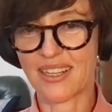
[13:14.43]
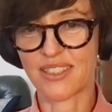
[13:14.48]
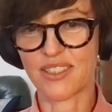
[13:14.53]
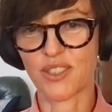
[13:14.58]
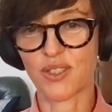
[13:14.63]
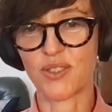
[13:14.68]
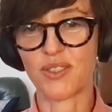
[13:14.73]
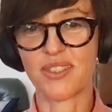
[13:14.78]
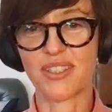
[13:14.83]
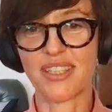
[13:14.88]
I
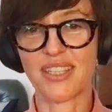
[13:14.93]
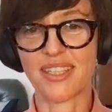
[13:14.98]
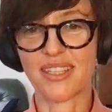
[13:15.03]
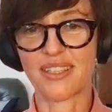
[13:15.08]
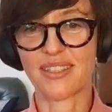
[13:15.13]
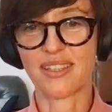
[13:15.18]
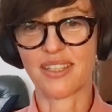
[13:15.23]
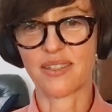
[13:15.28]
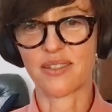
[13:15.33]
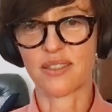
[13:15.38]
don't
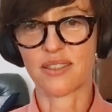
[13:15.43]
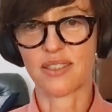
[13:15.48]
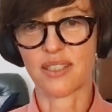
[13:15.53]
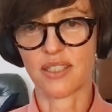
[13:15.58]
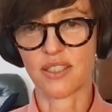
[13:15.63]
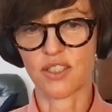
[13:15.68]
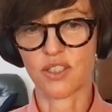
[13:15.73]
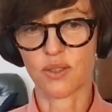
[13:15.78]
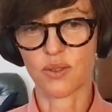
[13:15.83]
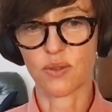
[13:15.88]
think they're
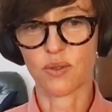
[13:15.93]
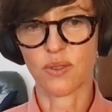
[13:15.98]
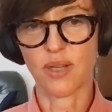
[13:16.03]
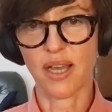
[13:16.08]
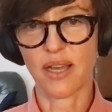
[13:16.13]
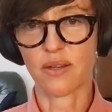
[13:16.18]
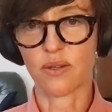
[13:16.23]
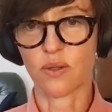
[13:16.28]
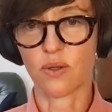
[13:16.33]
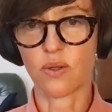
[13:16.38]
essential
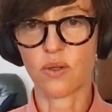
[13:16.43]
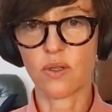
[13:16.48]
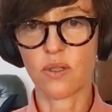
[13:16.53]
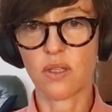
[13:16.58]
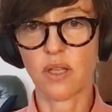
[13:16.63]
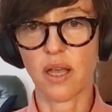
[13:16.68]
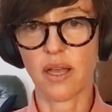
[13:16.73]
at all.